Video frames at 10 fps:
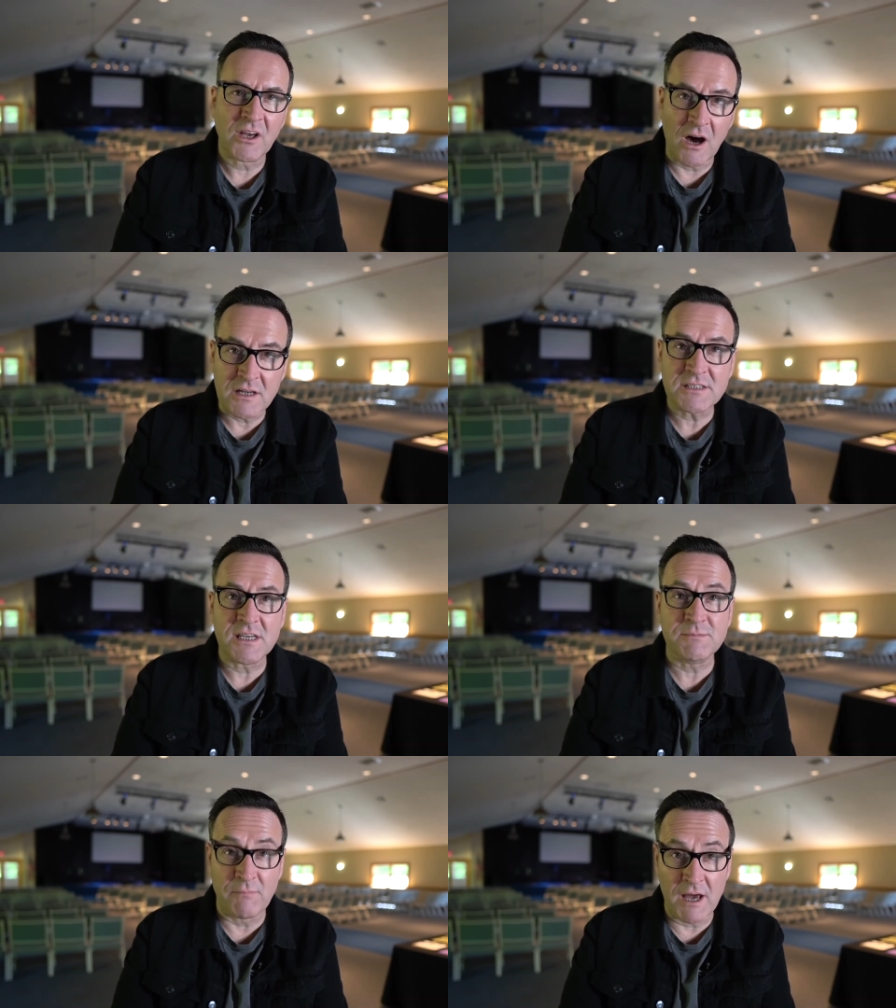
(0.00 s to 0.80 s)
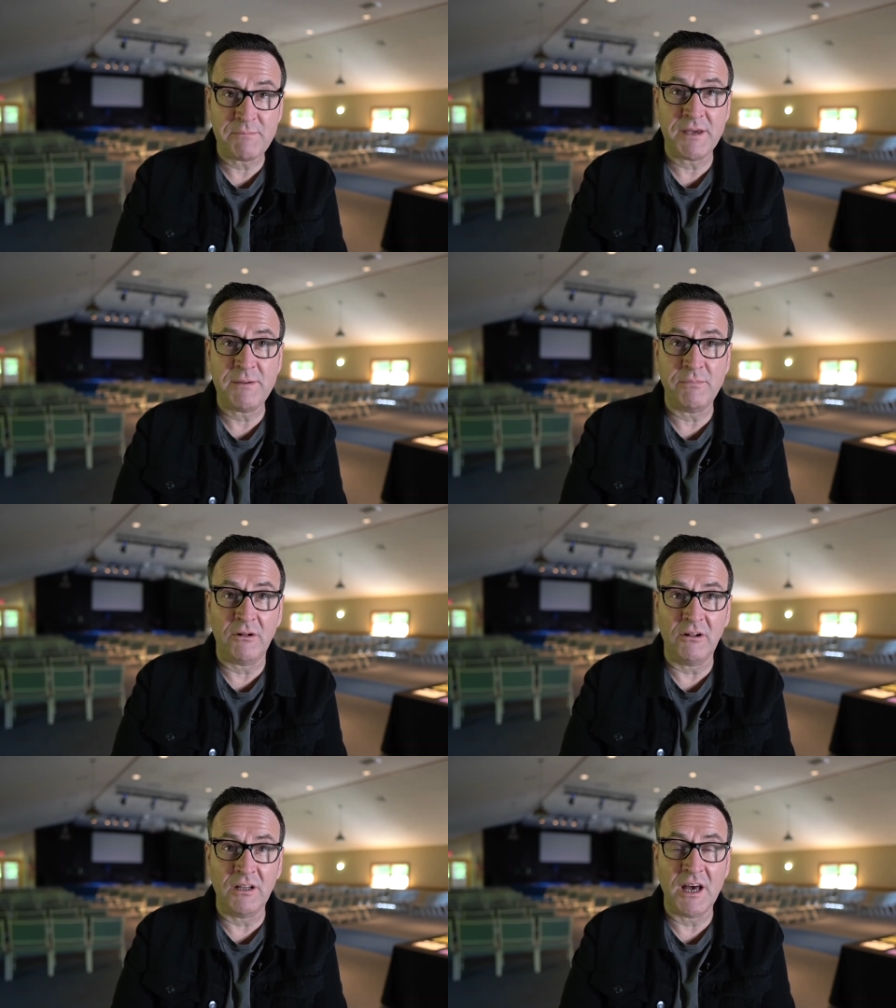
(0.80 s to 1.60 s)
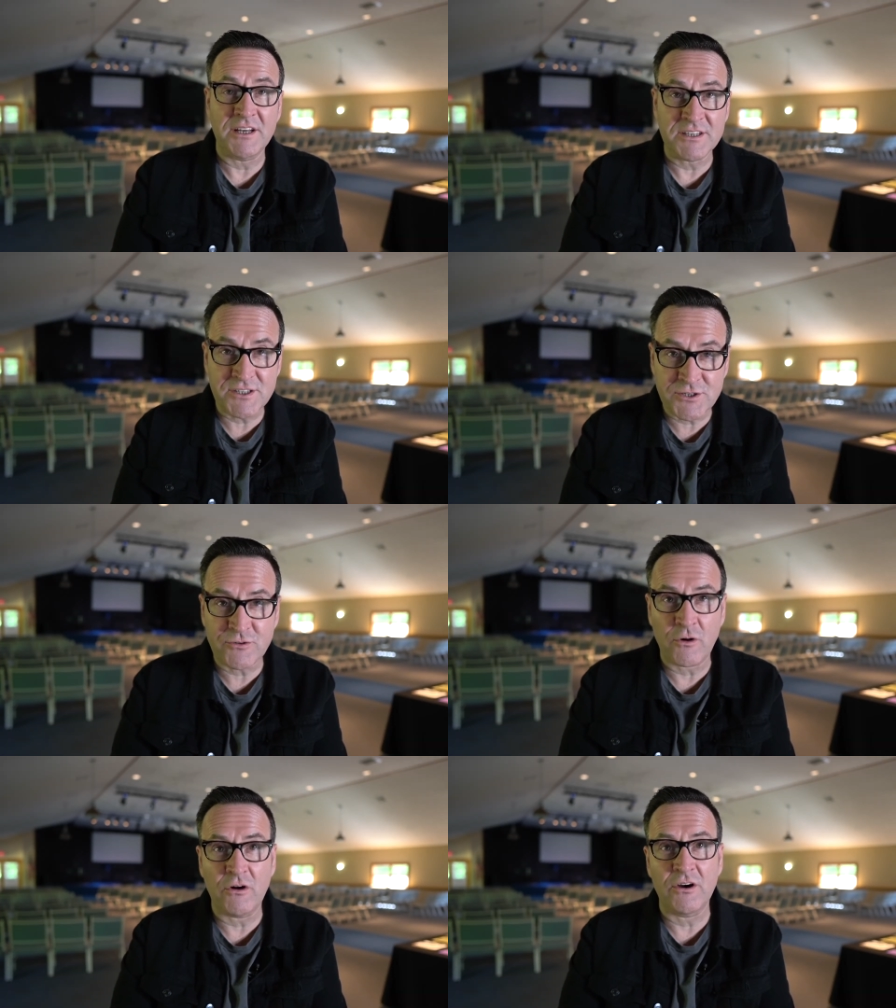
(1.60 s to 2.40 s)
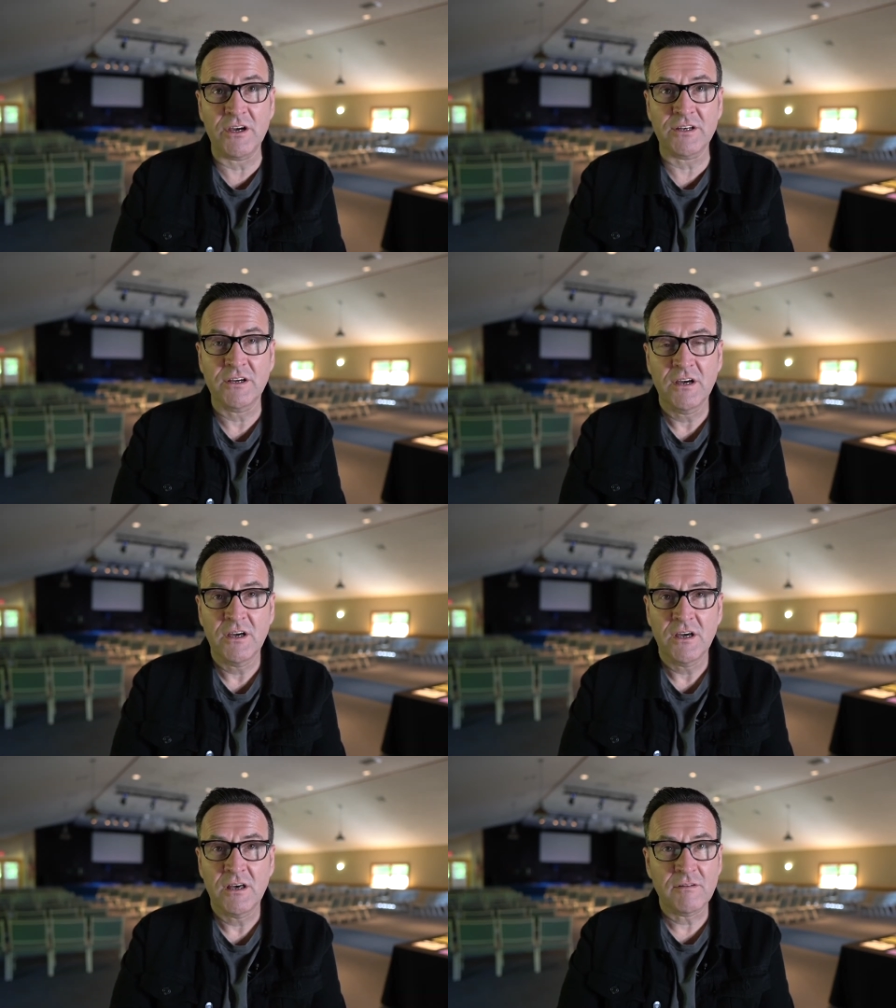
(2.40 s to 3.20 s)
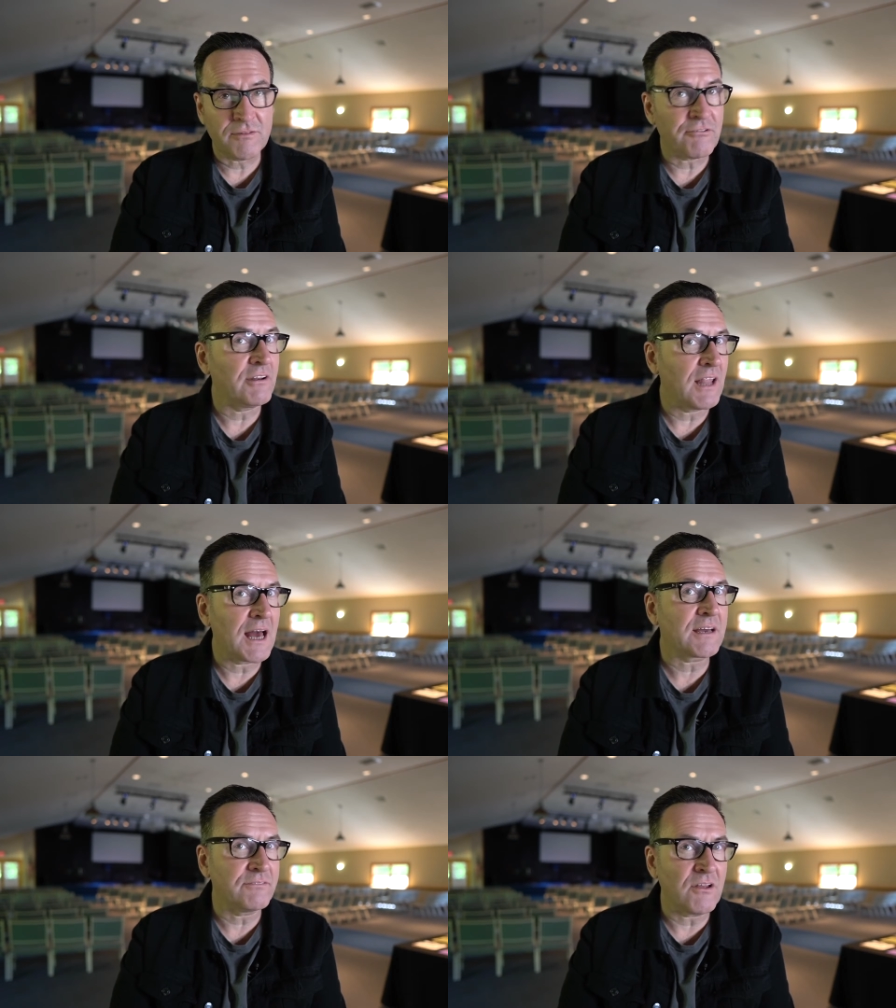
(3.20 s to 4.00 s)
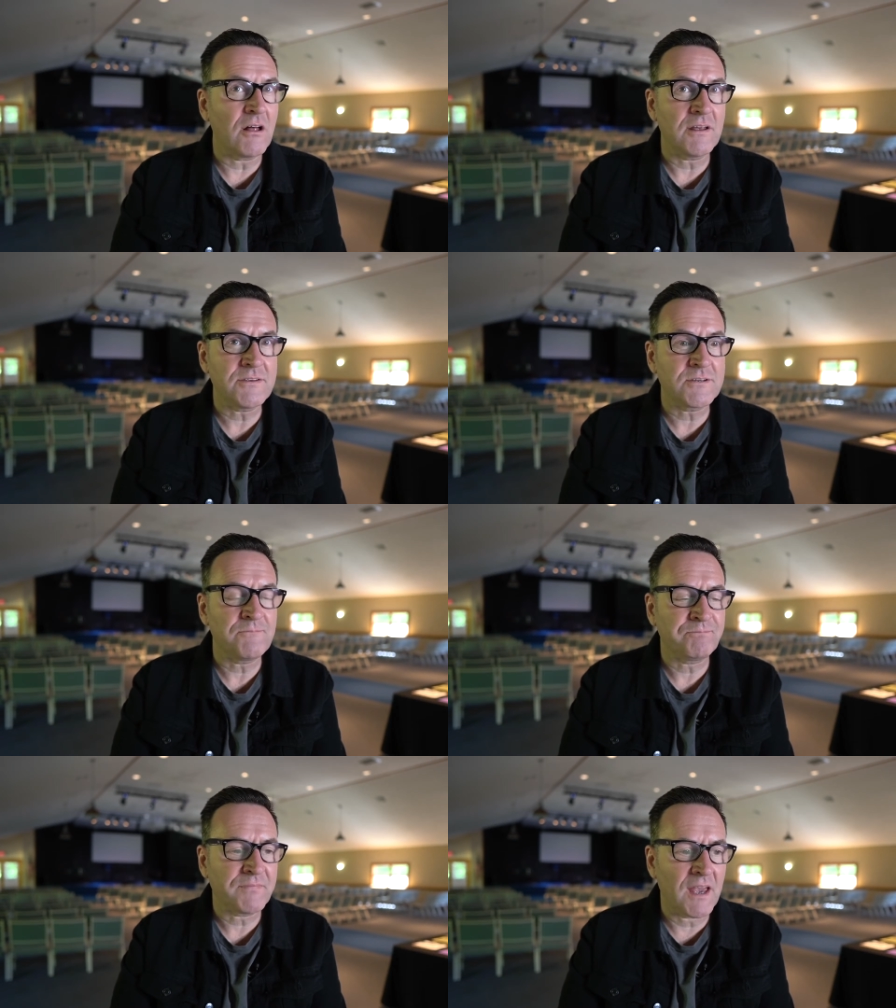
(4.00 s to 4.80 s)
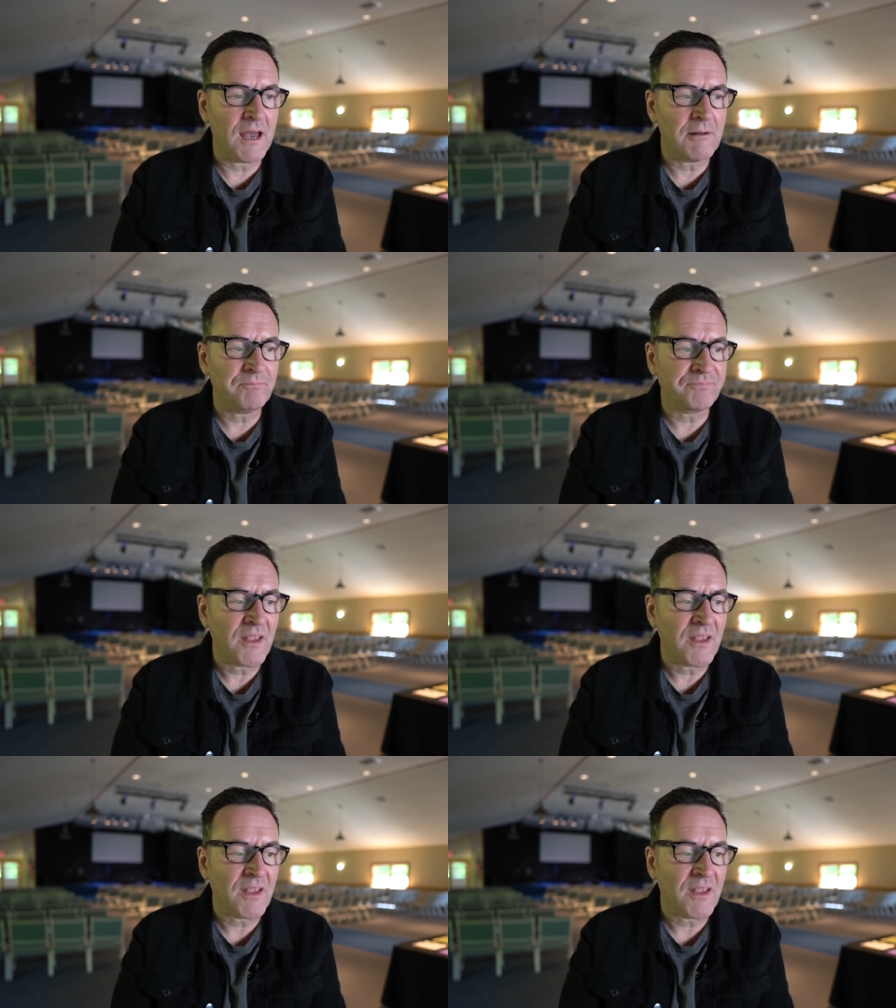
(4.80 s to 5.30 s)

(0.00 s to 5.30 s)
God says, my people are destroyed for a lack of knowledge. Yeah.